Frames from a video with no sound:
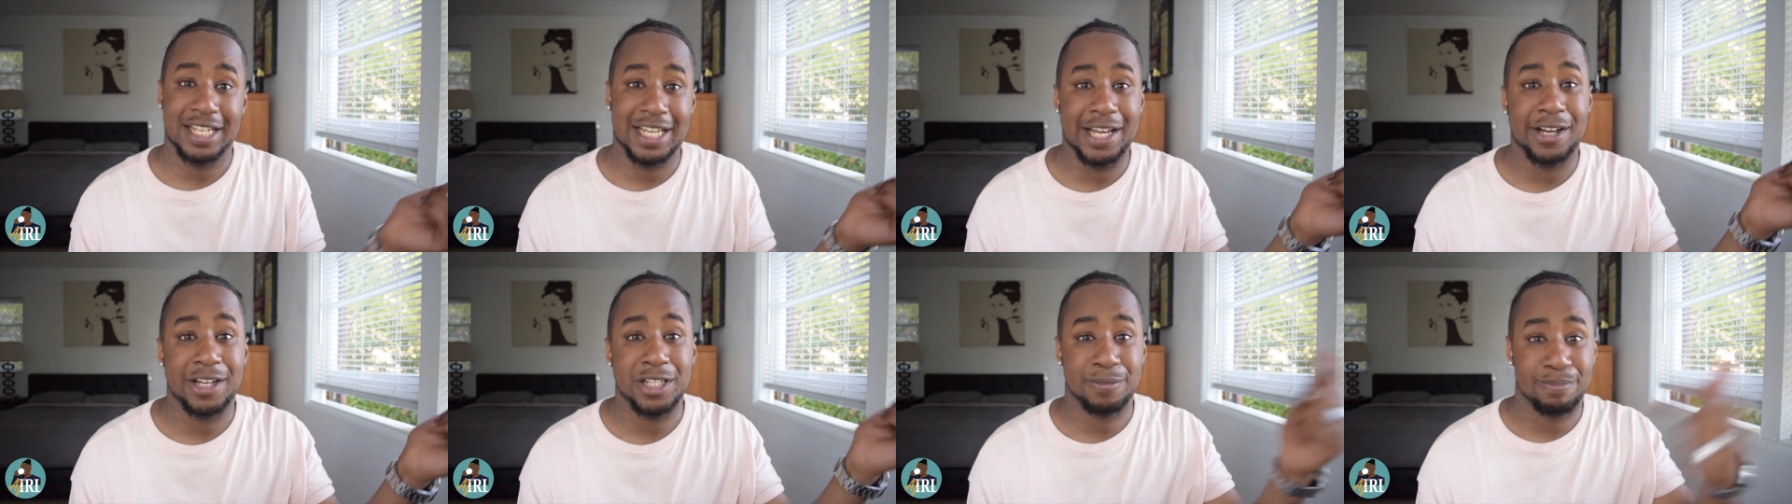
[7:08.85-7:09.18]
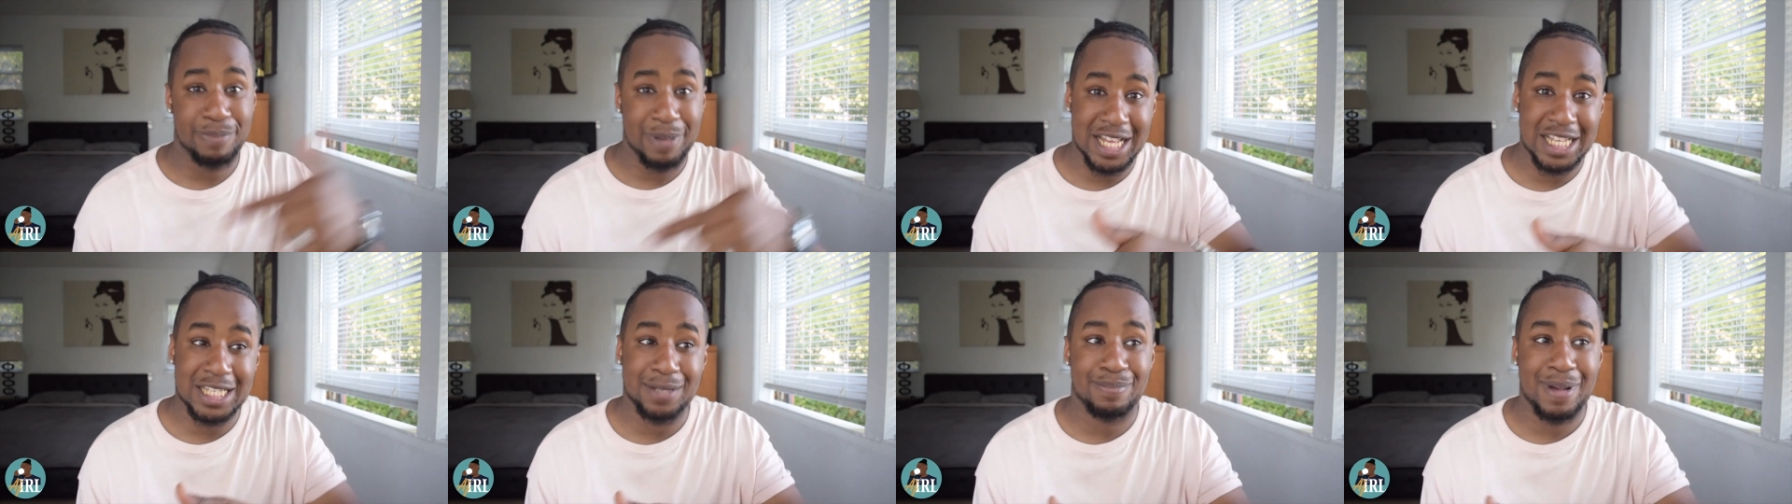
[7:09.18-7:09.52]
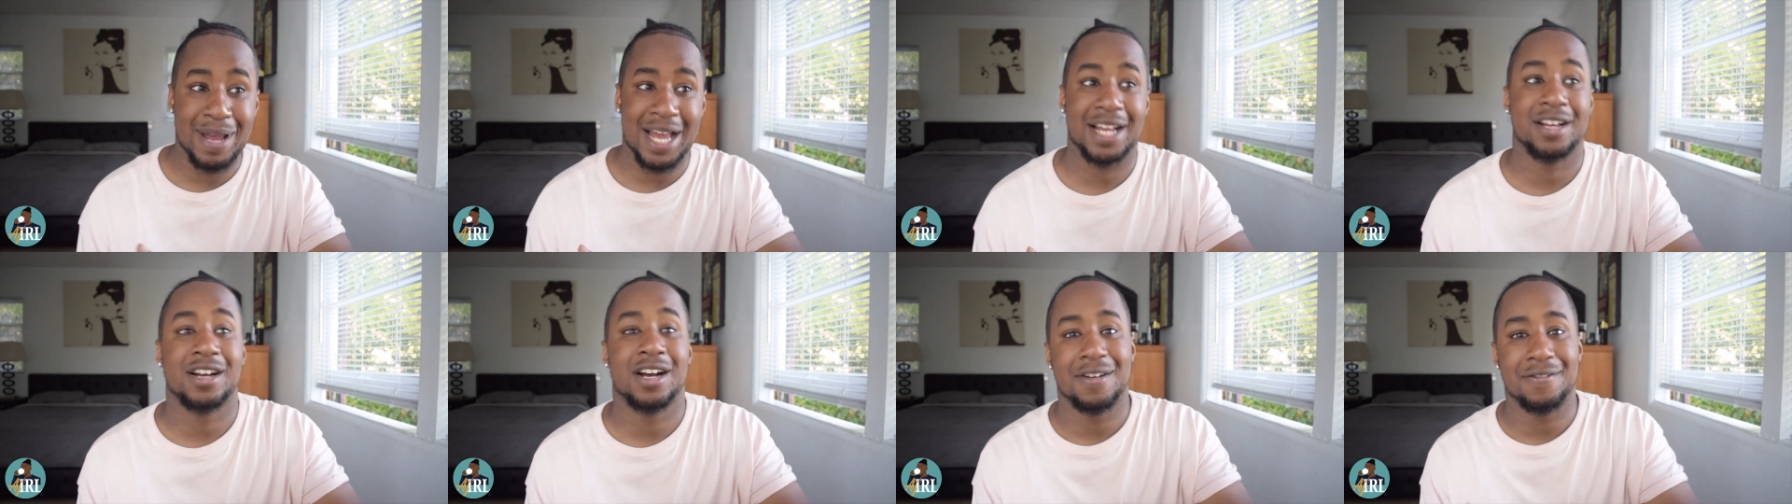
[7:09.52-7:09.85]
the girl's bed's
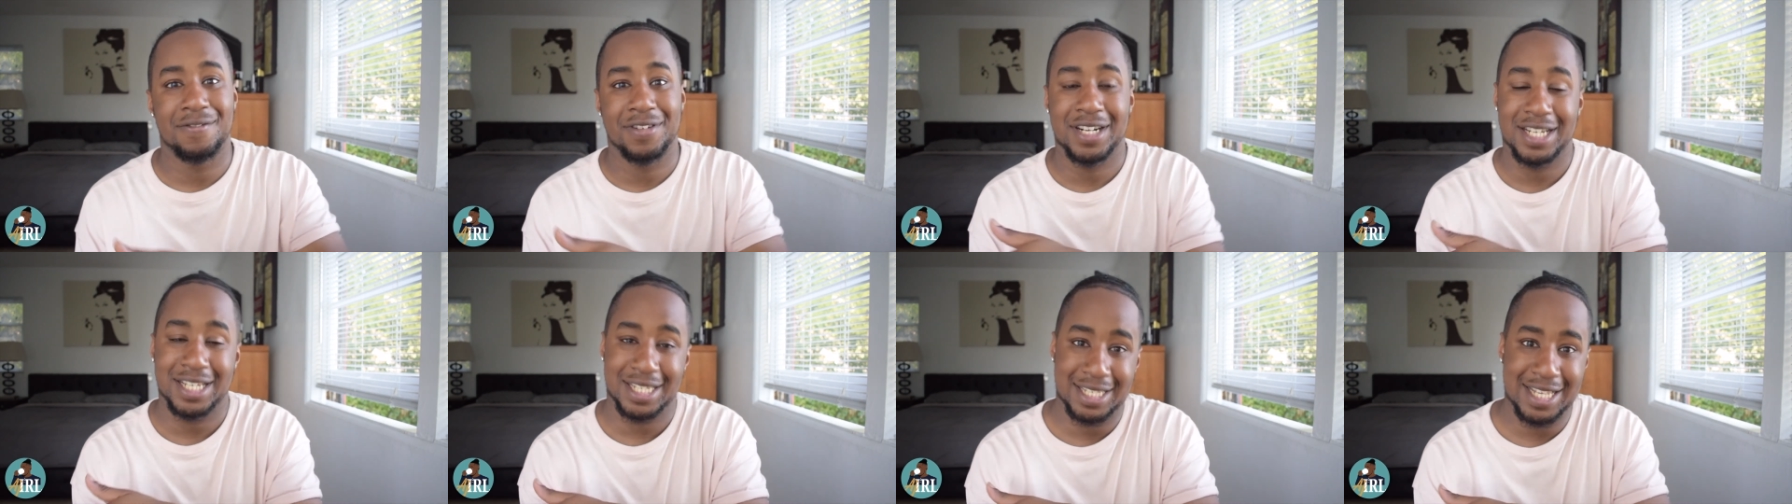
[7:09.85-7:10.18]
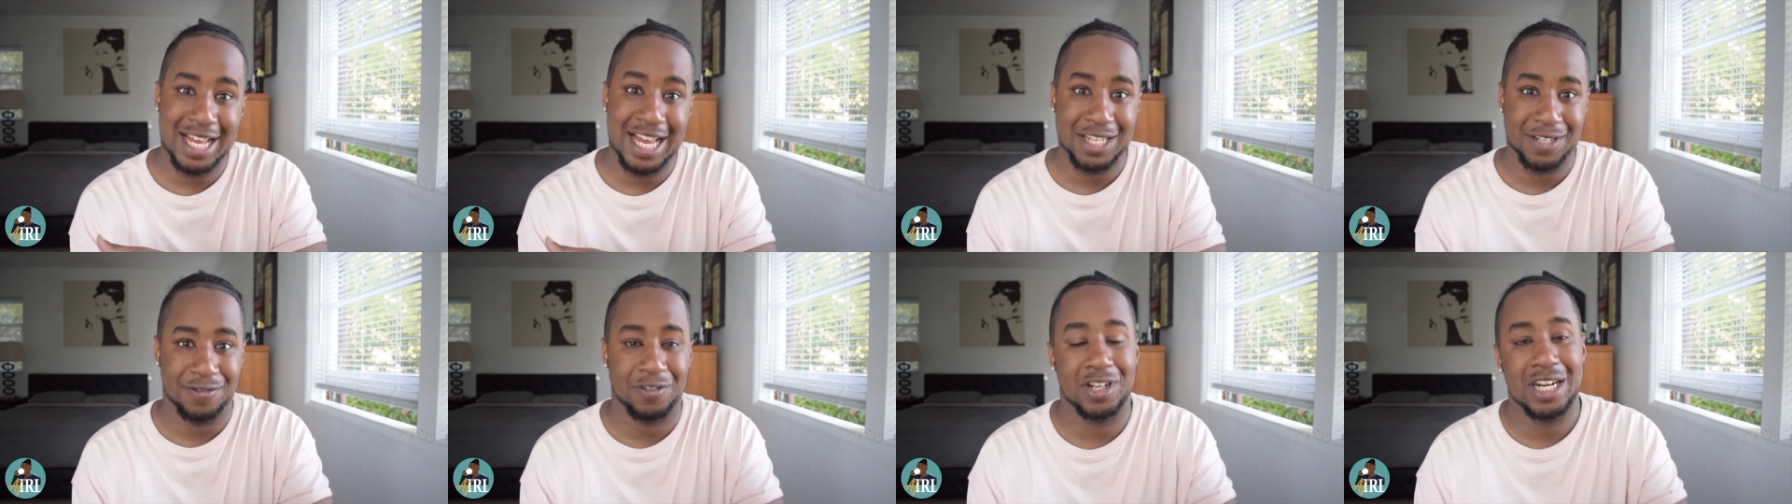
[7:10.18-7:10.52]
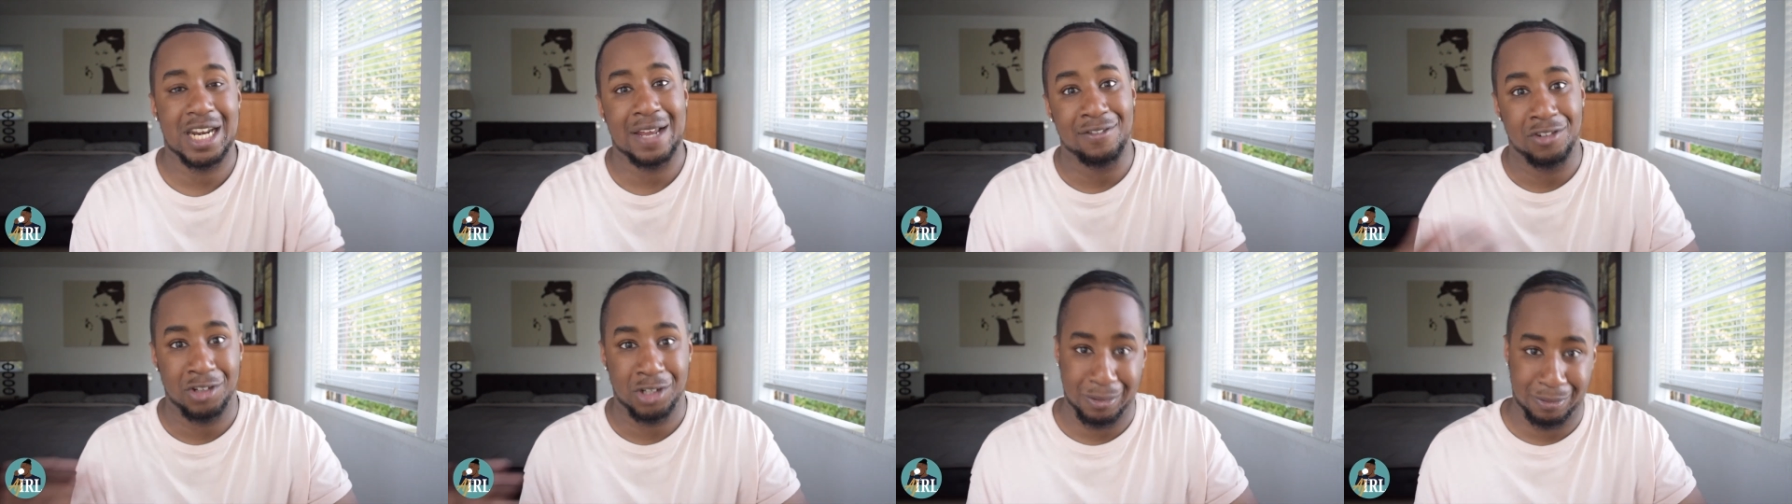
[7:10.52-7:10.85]
back covering the stairs for
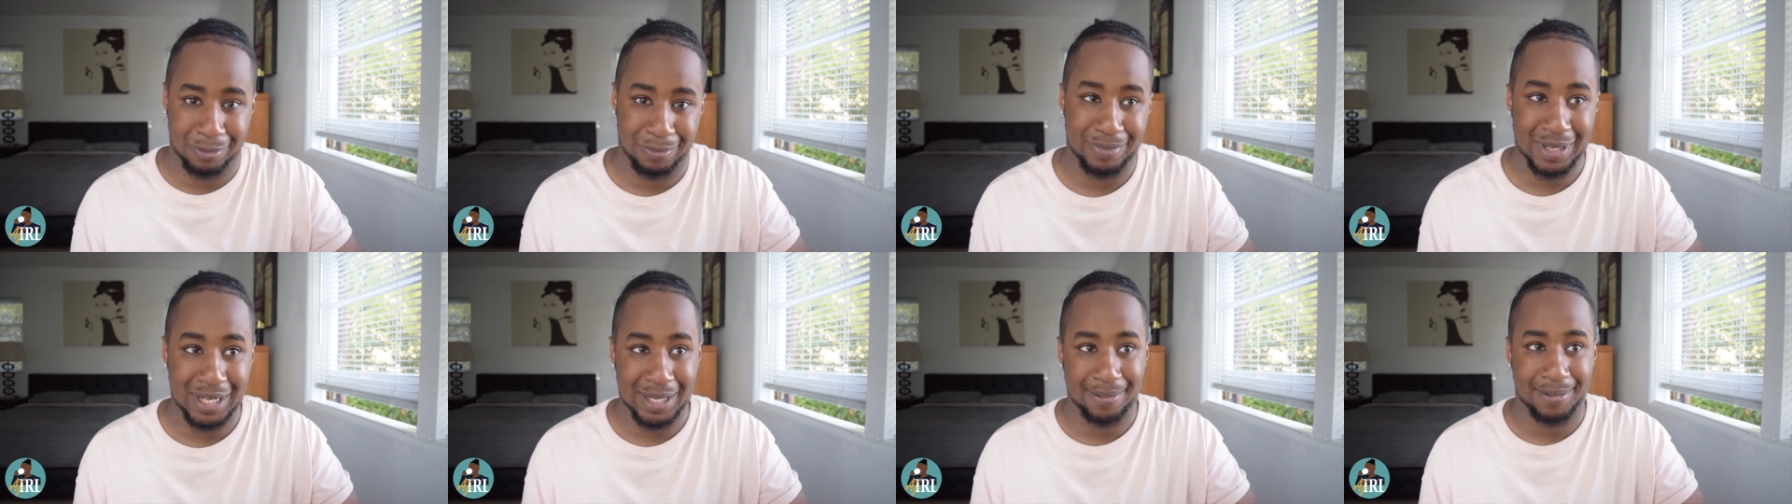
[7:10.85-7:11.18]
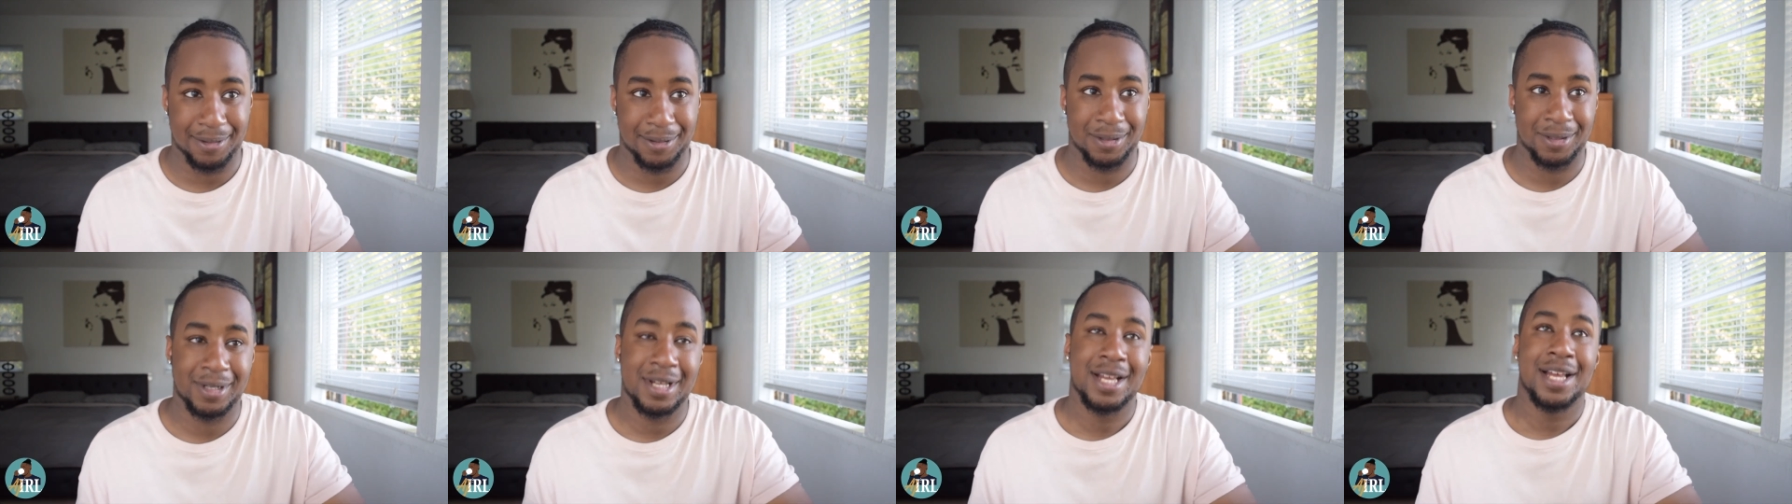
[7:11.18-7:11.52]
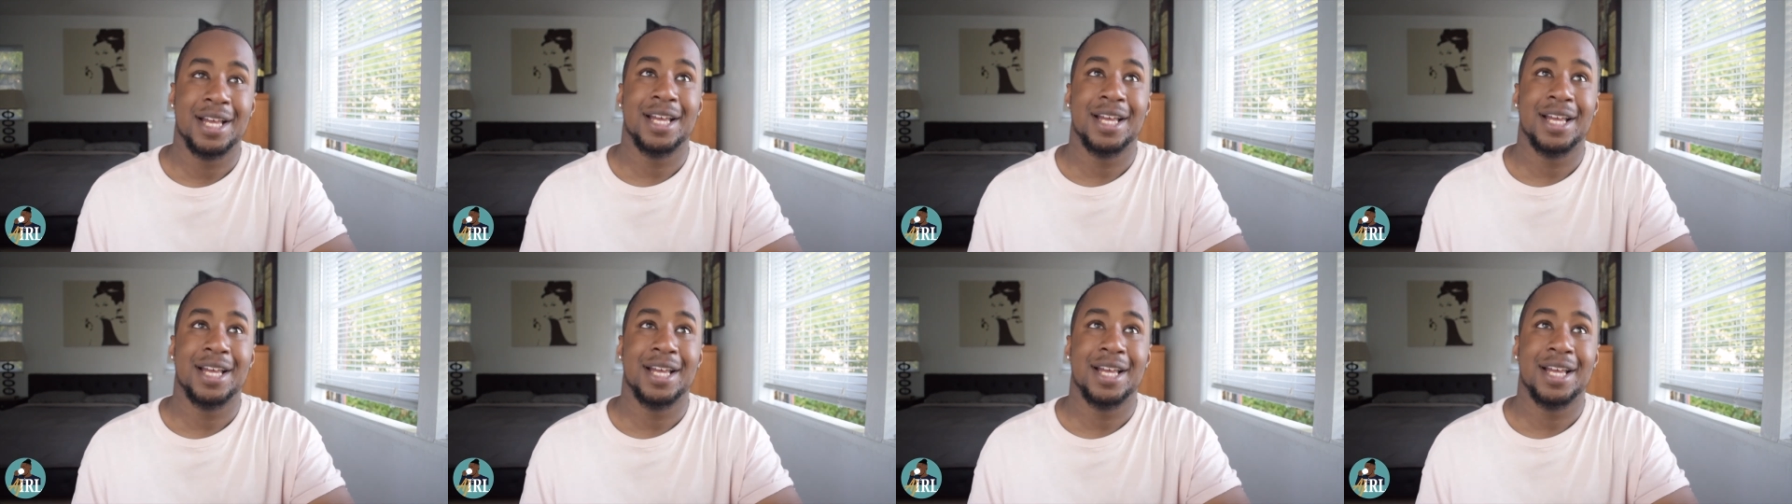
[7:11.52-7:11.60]
another group of people.